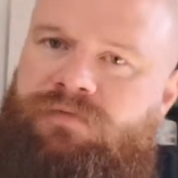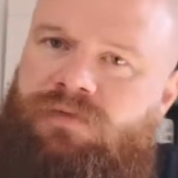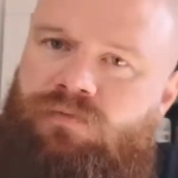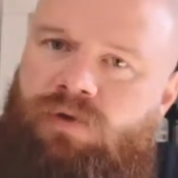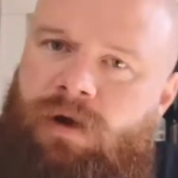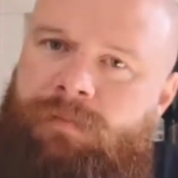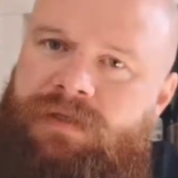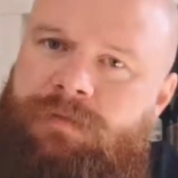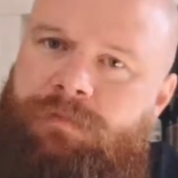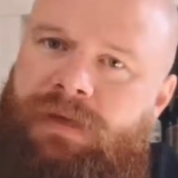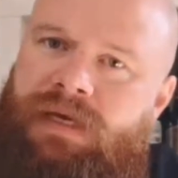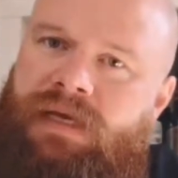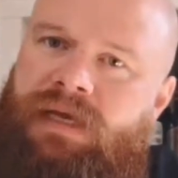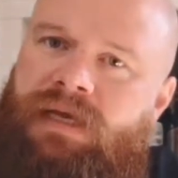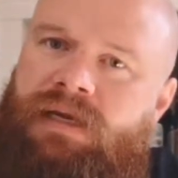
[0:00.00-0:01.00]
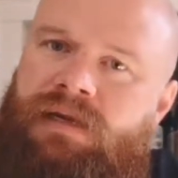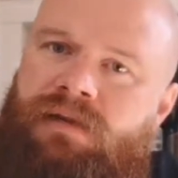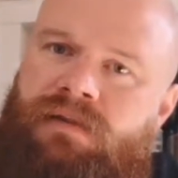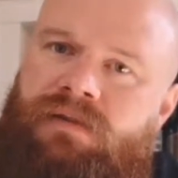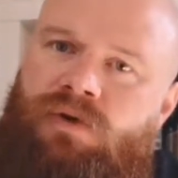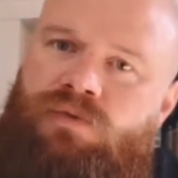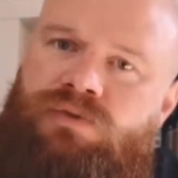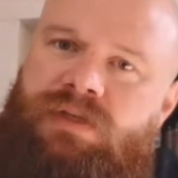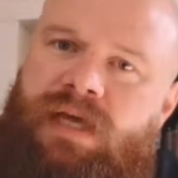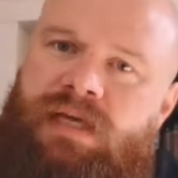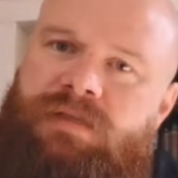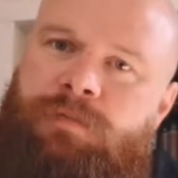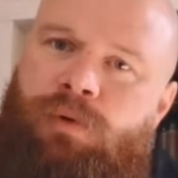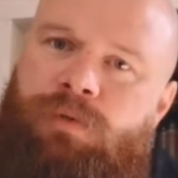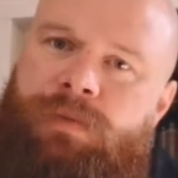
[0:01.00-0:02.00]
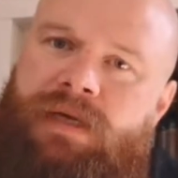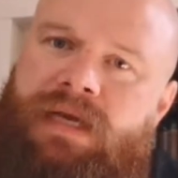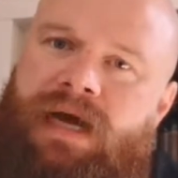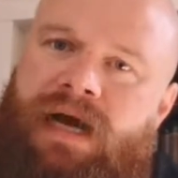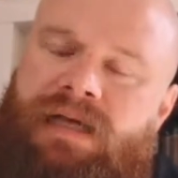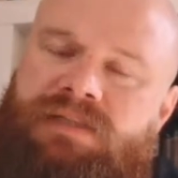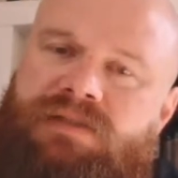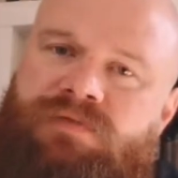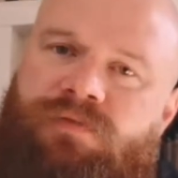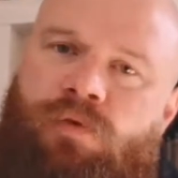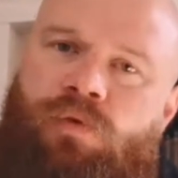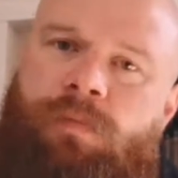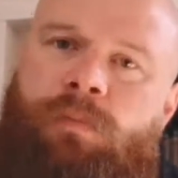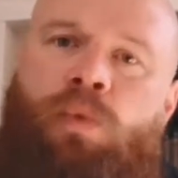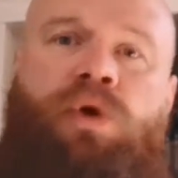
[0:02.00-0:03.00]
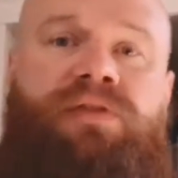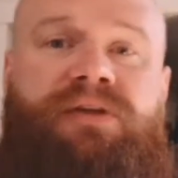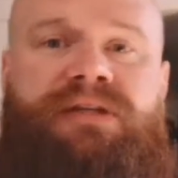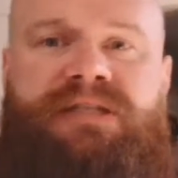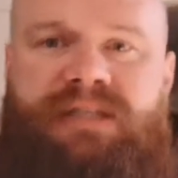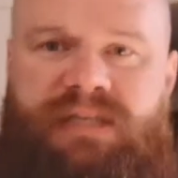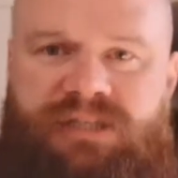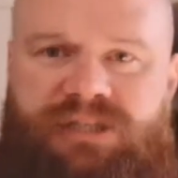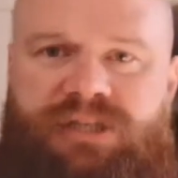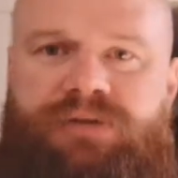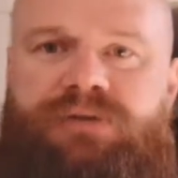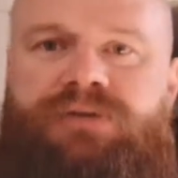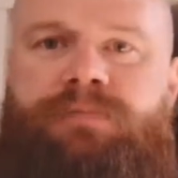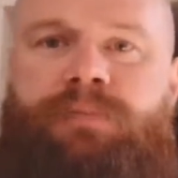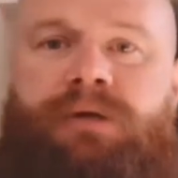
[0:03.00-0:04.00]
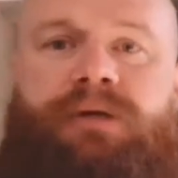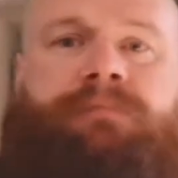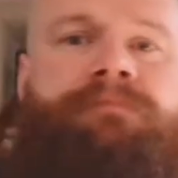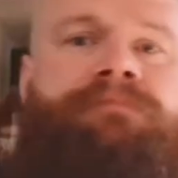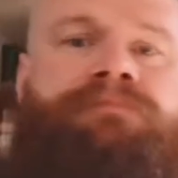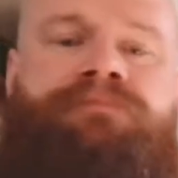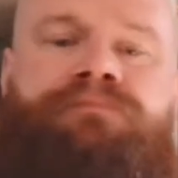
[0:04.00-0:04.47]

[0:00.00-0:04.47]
of the rum has been in those ex-bourbon casks for more than 6 years, but